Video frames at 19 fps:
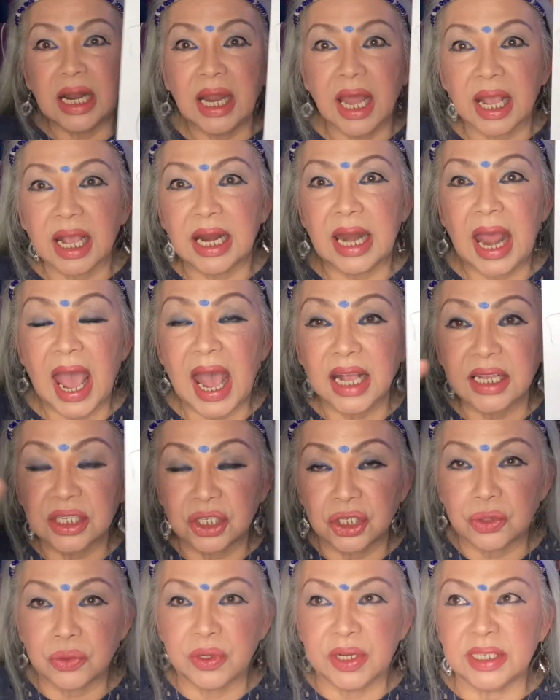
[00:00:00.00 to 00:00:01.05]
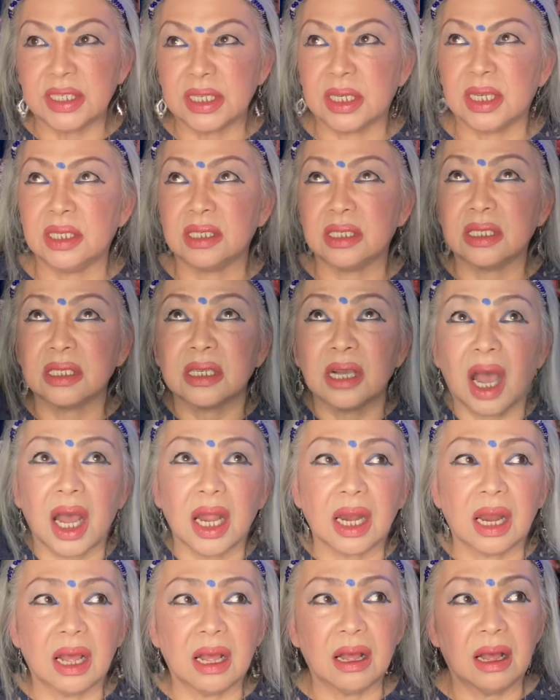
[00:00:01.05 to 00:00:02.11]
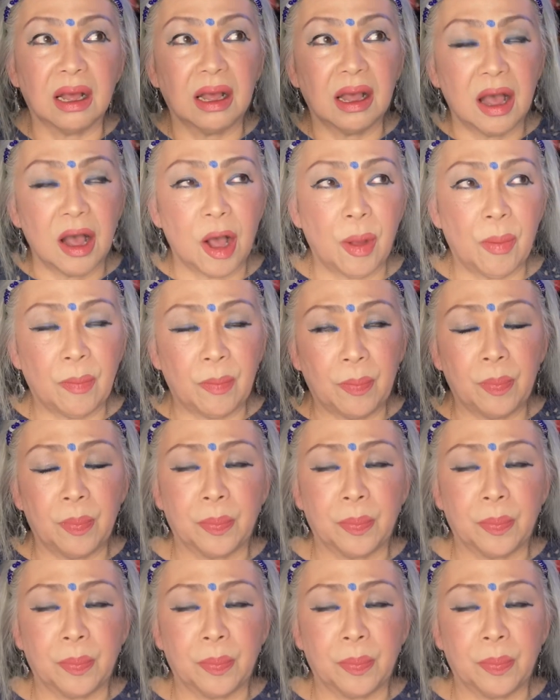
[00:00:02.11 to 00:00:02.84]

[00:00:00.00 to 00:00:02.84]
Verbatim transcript: of like an asterisk. It's got um,